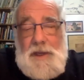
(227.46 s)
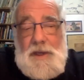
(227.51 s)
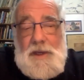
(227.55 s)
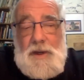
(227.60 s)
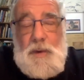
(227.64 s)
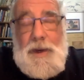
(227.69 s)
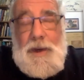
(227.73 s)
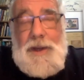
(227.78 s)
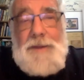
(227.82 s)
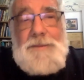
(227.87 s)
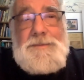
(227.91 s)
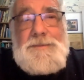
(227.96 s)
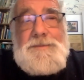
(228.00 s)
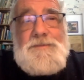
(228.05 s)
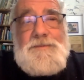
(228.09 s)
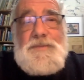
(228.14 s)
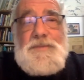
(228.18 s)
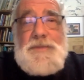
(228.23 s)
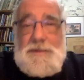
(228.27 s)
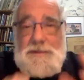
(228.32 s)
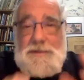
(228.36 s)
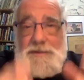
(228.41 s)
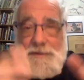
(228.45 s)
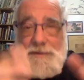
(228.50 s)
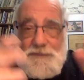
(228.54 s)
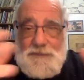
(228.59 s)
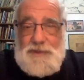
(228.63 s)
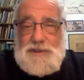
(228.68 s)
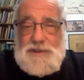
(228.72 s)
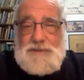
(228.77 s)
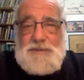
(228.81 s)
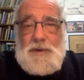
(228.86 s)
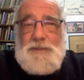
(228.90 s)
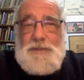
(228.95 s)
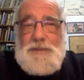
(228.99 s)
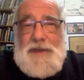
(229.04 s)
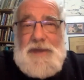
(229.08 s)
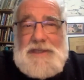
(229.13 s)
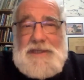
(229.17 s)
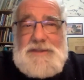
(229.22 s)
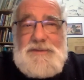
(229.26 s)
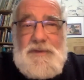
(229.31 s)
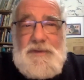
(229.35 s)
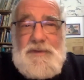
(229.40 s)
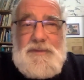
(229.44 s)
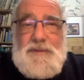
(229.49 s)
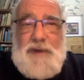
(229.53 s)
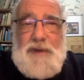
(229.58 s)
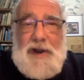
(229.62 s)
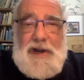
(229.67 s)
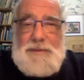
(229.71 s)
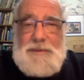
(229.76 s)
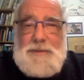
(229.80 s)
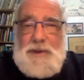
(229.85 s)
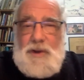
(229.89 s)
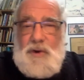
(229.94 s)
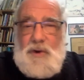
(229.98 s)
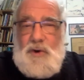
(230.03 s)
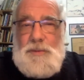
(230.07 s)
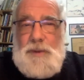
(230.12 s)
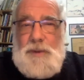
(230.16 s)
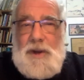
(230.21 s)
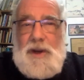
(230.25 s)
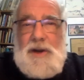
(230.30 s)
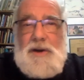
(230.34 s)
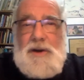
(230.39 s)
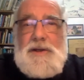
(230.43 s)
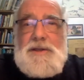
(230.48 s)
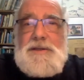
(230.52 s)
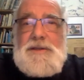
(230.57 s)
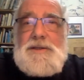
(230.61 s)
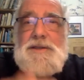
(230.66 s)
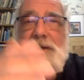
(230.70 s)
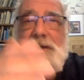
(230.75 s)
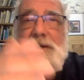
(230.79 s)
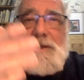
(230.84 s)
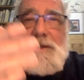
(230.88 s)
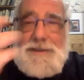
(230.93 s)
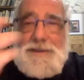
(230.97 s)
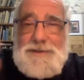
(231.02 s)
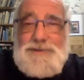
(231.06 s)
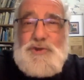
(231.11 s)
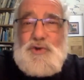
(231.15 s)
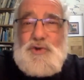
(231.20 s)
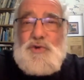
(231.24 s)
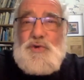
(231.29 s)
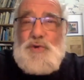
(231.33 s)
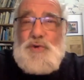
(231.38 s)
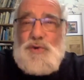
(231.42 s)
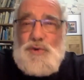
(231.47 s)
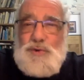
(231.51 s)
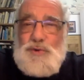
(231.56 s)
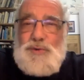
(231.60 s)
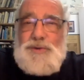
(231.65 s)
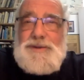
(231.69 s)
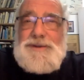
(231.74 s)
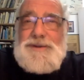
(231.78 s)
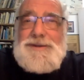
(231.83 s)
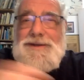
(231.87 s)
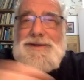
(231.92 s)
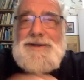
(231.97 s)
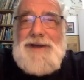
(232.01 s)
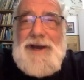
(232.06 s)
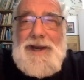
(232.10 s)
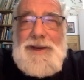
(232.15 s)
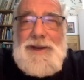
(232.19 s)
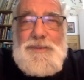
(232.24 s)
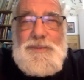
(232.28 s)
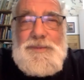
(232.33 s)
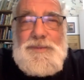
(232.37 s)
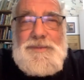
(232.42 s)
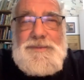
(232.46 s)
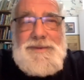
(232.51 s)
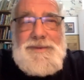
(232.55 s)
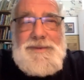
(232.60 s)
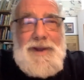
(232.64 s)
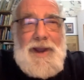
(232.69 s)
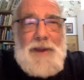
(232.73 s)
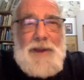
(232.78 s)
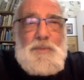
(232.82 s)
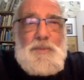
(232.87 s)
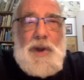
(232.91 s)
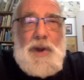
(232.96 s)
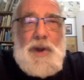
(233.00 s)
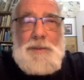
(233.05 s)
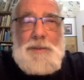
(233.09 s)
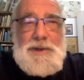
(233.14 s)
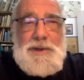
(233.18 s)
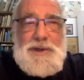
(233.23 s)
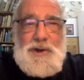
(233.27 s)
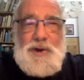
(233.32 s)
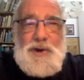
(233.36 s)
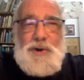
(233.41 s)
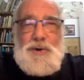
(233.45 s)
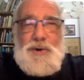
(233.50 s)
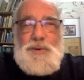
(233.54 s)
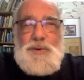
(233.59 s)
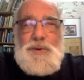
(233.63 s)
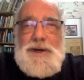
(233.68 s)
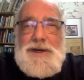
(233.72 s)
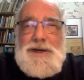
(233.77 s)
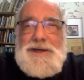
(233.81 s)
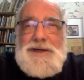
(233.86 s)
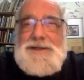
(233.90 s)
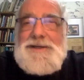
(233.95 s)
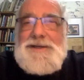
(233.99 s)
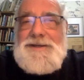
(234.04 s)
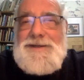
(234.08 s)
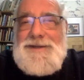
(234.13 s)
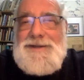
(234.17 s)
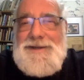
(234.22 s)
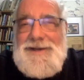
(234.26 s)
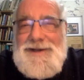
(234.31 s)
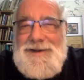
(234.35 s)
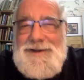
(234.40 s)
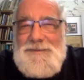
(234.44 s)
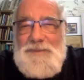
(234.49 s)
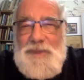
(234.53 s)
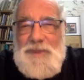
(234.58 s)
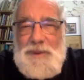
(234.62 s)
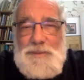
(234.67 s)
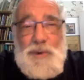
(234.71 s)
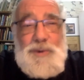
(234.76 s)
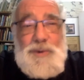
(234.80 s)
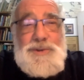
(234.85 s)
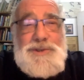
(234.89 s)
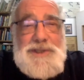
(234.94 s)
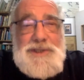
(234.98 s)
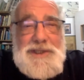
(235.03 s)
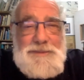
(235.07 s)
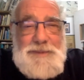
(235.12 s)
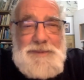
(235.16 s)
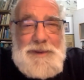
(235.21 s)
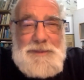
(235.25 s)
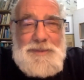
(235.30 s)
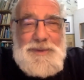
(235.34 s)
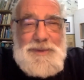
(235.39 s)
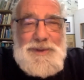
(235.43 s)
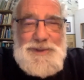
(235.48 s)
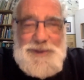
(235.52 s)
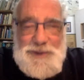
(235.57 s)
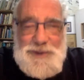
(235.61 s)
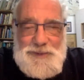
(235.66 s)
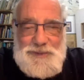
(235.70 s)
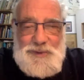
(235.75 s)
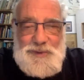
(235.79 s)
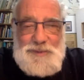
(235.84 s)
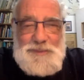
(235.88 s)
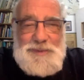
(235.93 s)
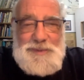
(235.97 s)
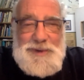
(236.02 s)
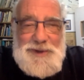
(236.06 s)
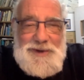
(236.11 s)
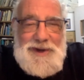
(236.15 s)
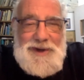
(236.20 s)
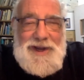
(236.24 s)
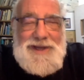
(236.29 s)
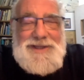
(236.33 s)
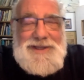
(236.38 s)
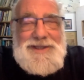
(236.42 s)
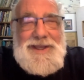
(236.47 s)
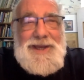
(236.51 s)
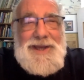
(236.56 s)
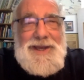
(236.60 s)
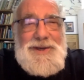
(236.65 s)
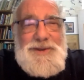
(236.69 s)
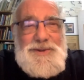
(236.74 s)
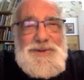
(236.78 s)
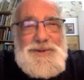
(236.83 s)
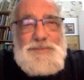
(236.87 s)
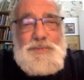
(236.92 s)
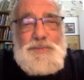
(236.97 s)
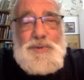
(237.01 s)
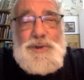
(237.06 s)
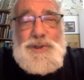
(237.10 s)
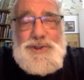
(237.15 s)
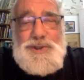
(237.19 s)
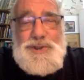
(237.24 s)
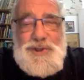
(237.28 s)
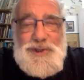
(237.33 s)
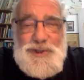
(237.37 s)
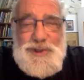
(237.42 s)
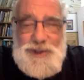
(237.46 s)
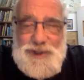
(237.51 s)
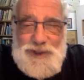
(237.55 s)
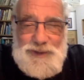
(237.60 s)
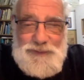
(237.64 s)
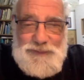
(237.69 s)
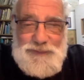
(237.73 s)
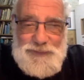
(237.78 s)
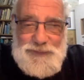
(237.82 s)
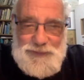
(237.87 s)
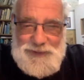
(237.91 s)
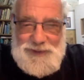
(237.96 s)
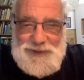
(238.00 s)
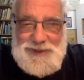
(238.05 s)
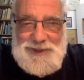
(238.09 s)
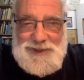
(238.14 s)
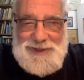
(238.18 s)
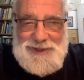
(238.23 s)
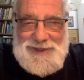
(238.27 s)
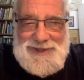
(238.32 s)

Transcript: Well, first of all, thanks for inviting me, Omar, and it's true. I probably know most of the people in the group here. I tend to preach to the converted.